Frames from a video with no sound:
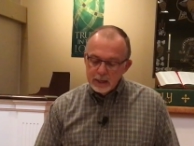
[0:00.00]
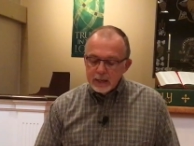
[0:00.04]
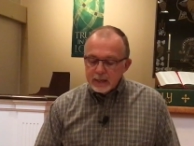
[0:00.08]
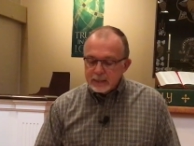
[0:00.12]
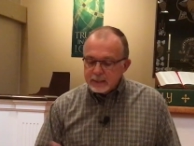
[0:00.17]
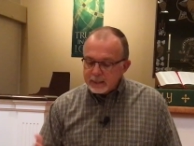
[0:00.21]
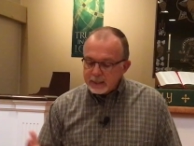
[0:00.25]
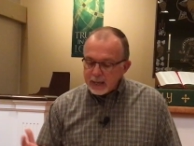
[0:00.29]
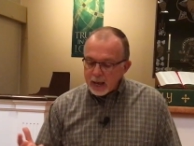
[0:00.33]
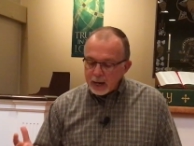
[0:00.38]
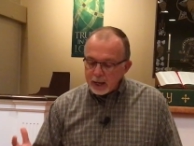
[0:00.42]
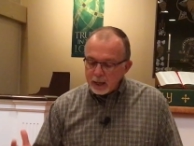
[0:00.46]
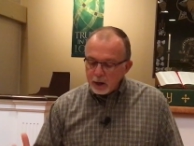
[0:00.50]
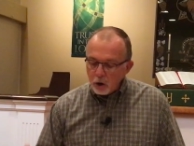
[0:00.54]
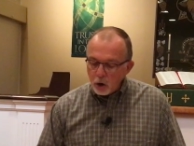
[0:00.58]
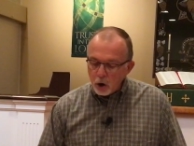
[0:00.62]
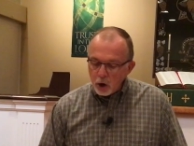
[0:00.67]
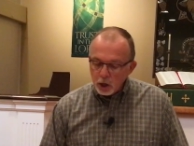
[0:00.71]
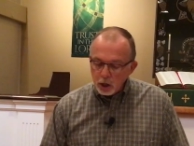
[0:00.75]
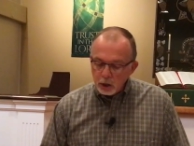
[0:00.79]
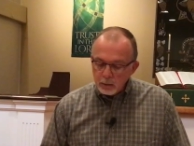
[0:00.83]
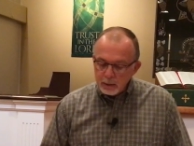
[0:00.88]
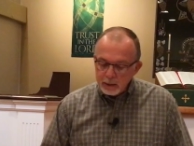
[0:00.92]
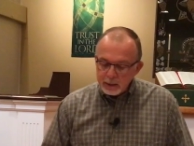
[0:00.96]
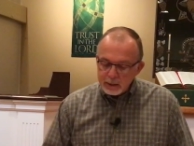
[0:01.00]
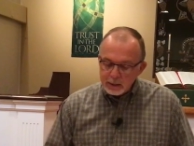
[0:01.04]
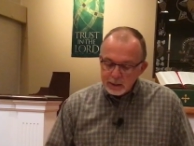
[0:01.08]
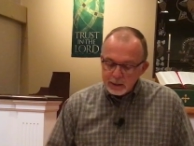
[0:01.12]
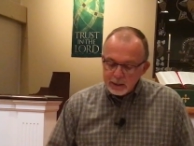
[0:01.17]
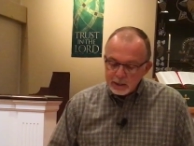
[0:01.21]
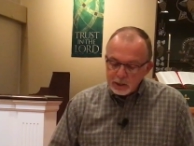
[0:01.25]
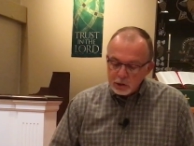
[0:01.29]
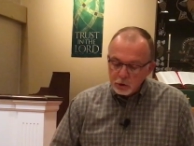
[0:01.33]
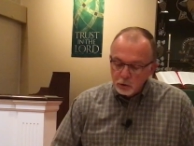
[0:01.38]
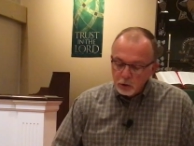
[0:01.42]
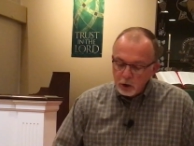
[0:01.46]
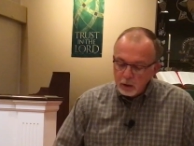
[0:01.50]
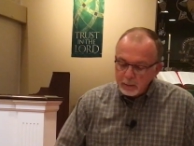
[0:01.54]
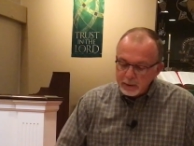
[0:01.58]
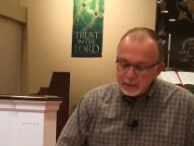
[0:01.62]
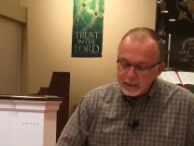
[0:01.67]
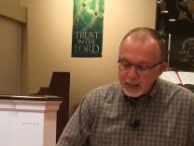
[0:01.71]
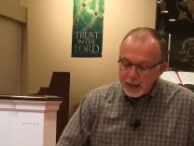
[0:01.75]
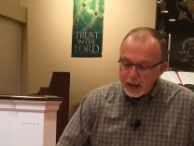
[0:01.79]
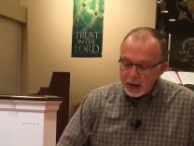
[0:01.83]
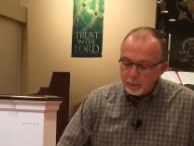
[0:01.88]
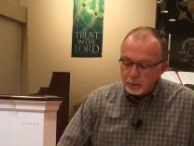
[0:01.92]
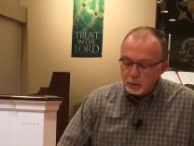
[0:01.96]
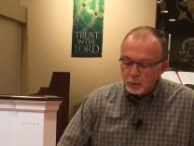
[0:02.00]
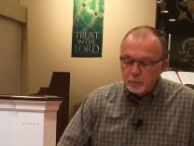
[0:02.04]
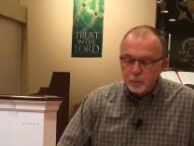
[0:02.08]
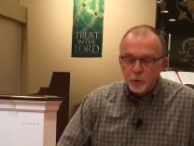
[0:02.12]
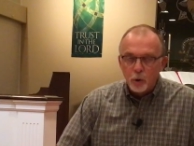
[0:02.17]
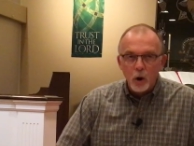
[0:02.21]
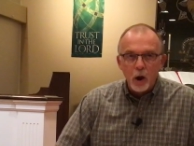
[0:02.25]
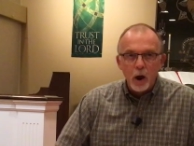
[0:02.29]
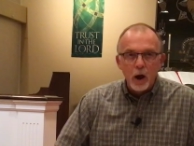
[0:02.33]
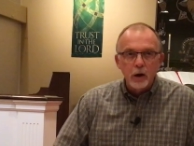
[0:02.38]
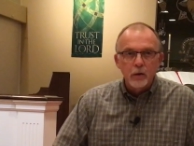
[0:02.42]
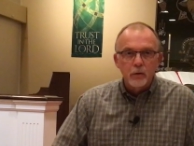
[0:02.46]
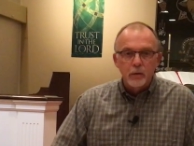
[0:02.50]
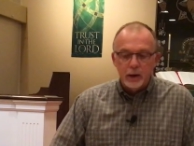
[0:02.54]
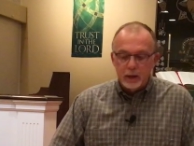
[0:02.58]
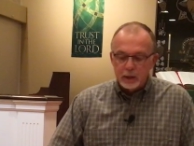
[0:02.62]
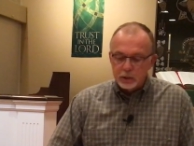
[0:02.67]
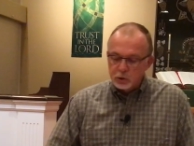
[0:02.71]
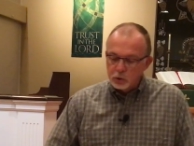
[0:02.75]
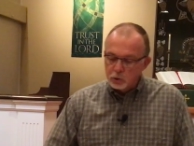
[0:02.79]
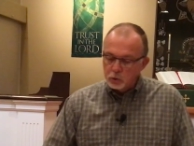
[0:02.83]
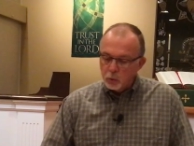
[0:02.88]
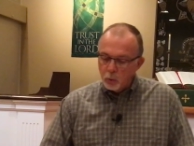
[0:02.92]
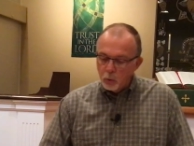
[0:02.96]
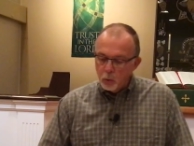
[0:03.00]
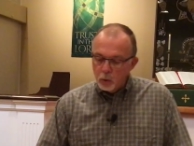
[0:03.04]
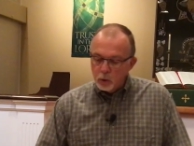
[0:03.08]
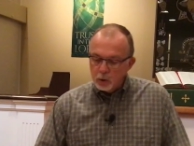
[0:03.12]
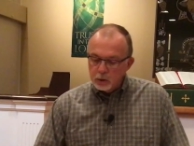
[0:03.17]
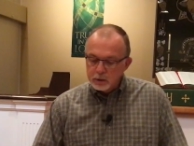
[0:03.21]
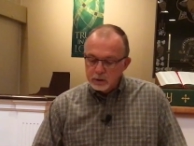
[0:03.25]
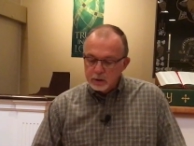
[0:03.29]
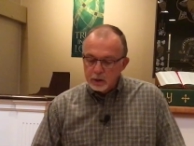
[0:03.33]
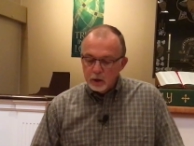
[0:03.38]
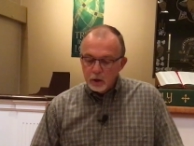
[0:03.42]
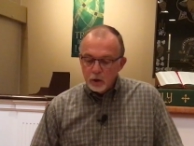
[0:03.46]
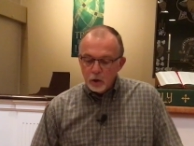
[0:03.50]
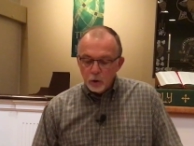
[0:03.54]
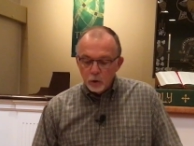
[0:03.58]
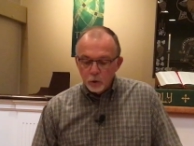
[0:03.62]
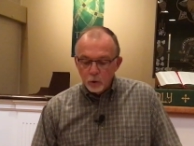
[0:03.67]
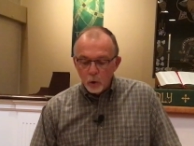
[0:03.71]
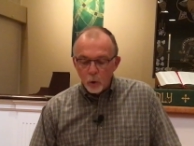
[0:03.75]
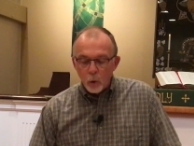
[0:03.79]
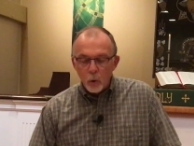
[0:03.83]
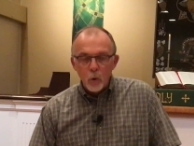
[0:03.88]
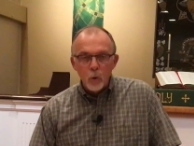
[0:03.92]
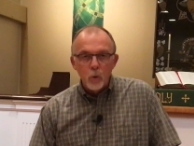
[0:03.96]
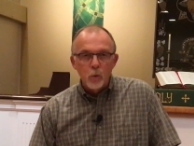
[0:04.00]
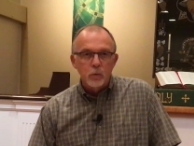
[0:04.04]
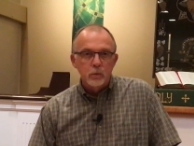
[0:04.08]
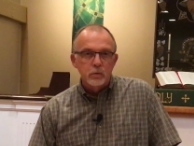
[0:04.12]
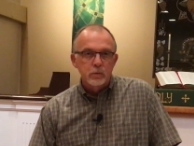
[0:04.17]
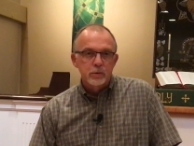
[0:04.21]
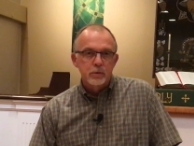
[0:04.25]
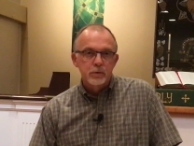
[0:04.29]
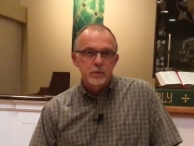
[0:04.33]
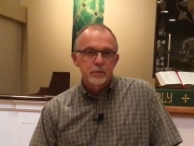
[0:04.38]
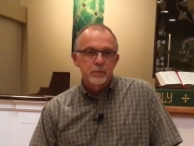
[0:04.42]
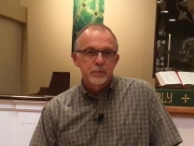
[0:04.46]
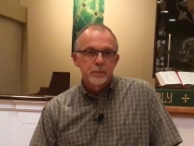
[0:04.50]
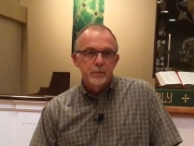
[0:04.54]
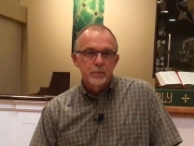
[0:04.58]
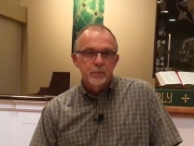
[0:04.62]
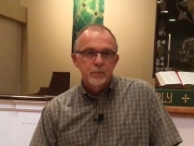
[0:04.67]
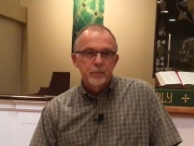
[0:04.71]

Second, arguments and disagreements hamper progress towards goals.